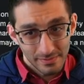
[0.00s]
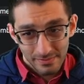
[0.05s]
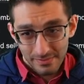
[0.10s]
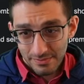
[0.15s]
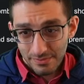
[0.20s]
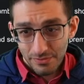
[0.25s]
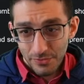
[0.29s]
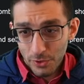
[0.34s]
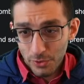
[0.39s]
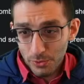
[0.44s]

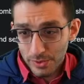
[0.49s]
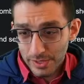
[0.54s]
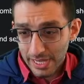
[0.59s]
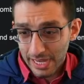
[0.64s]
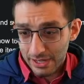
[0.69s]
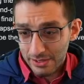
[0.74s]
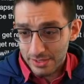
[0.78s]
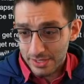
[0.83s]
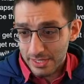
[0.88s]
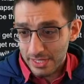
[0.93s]
New
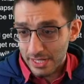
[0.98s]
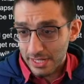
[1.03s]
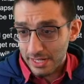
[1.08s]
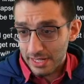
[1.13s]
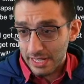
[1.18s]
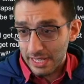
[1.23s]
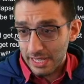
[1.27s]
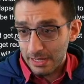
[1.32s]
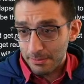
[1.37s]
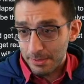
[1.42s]
town's not going to
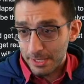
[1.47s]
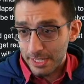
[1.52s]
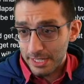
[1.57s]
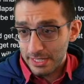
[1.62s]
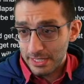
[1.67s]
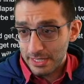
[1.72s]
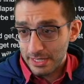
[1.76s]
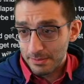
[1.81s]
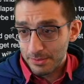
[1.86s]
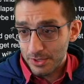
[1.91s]
happen
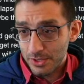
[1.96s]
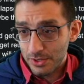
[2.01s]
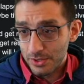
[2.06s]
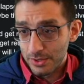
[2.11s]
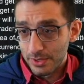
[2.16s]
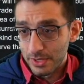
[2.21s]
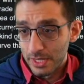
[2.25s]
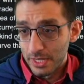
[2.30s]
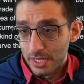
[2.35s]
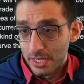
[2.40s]
anytime
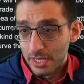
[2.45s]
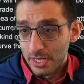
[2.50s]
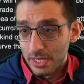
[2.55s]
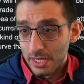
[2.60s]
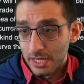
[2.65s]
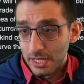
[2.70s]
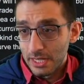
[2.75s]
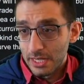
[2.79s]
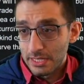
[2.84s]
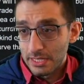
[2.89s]
soon.
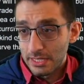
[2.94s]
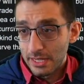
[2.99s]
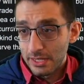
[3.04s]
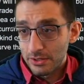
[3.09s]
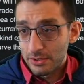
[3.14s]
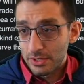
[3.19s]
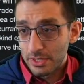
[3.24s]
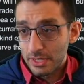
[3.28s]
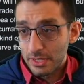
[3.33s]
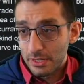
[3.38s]
Is it
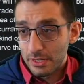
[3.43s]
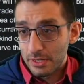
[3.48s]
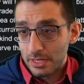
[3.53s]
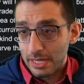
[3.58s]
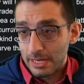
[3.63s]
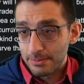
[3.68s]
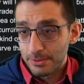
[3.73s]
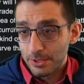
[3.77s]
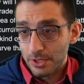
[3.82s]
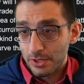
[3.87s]
interesting to
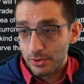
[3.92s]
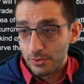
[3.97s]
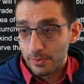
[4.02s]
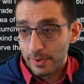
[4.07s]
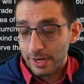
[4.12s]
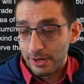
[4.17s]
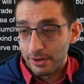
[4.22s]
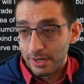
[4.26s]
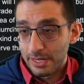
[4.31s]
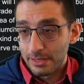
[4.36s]
collapse all
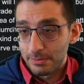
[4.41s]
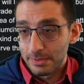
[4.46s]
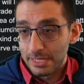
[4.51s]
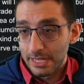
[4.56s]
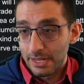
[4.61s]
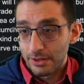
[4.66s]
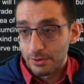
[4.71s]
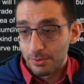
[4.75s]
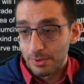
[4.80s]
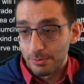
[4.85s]
rare items
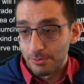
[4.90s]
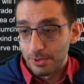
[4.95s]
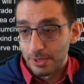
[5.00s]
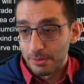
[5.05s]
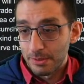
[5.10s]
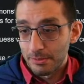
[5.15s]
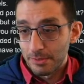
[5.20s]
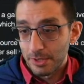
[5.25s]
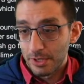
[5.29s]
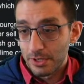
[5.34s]
down to one
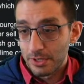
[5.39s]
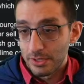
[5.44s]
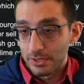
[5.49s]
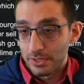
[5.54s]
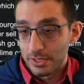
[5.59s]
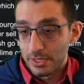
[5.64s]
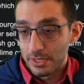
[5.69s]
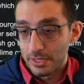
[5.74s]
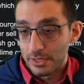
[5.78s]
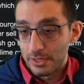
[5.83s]
premium
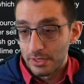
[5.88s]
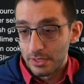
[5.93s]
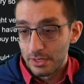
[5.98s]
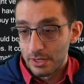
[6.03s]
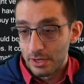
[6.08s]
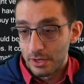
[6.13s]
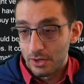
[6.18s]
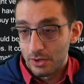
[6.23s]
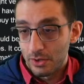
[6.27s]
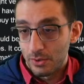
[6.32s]
currency?
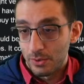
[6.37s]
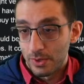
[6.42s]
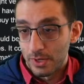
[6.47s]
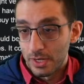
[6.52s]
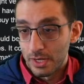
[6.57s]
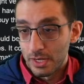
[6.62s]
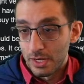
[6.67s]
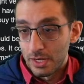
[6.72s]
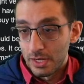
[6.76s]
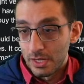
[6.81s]
No.
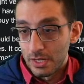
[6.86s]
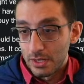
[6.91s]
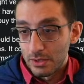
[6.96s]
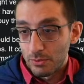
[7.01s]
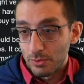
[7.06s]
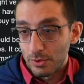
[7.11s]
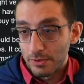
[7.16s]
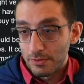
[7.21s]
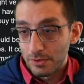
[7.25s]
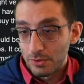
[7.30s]

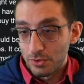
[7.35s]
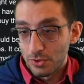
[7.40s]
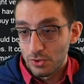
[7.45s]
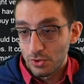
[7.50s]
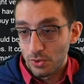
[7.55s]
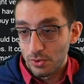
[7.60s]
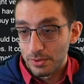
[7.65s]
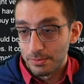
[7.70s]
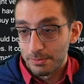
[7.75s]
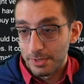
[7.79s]
What if you
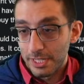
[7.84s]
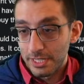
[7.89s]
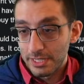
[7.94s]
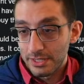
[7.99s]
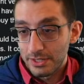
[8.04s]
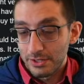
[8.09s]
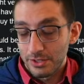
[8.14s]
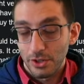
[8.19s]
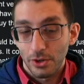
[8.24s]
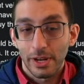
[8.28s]
sold
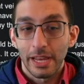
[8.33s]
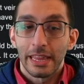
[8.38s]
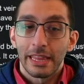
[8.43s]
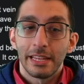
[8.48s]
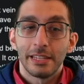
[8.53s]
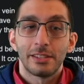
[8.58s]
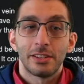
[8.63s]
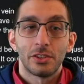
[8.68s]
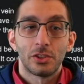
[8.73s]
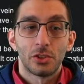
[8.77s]
monsters? Okay,
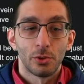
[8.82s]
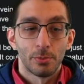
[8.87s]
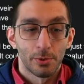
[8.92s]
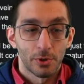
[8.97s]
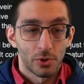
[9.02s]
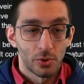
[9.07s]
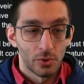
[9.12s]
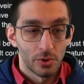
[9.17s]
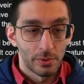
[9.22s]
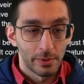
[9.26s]
this is super
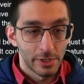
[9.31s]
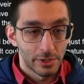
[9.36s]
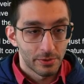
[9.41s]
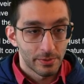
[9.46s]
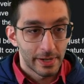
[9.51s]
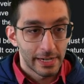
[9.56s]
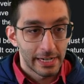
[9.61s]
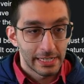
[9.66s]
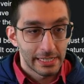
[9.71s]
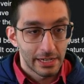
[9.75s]
cool and we should
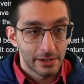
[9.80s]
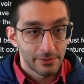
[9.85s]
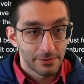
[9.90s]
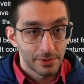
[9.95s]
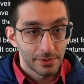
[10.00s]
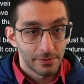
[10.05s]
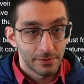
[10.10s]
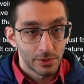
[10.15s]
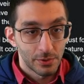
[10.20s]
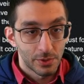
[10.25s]
write it down for
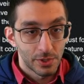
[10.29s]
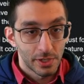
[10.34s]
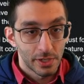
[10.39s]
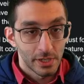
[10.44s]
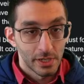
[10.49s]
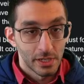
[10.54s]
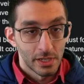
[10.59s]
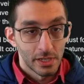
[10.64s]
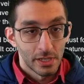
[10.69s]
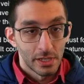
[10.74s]
the future.
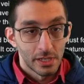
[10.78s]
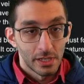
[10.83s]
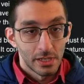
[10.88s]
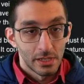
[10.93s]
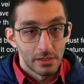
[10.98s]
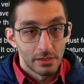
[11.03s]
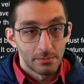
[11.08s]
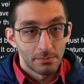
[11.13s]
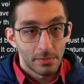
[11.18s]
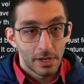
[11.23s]

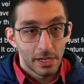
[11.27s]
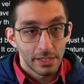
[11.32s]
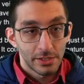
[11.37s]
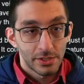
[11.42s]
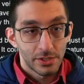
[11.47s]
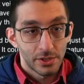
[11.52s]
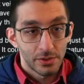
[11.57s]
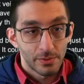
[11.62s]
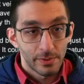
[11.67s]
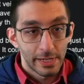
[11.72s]

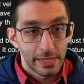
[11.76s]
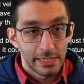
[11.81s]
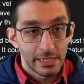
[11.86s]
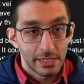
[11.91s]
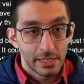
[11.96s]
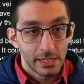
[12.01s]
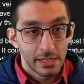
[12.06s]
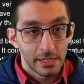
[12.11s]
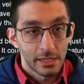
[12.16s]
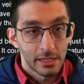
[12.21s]
Monster
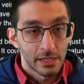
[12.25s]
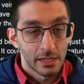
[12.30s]
raising.